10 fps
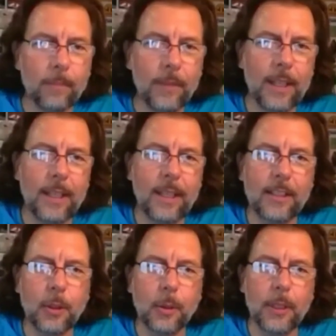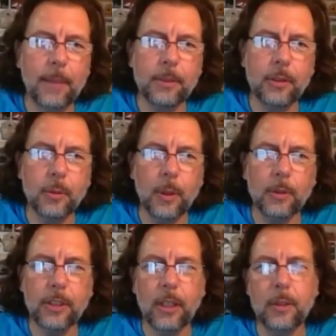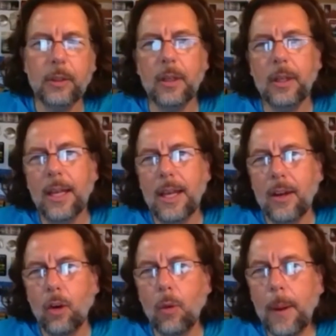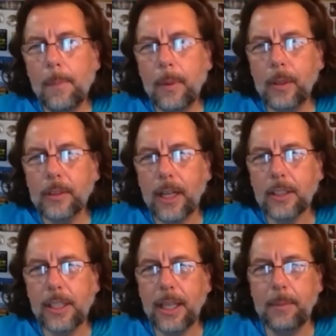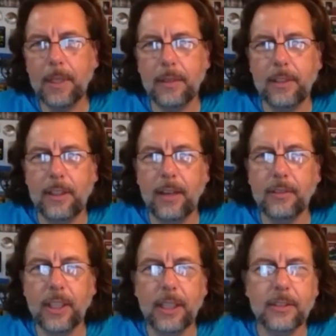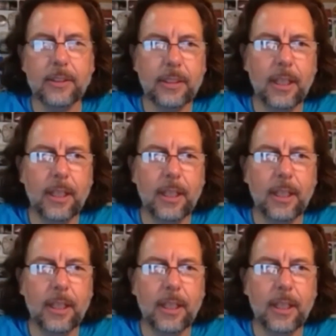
It's called Neptune's Wall. So all my books are actually named after dive sites.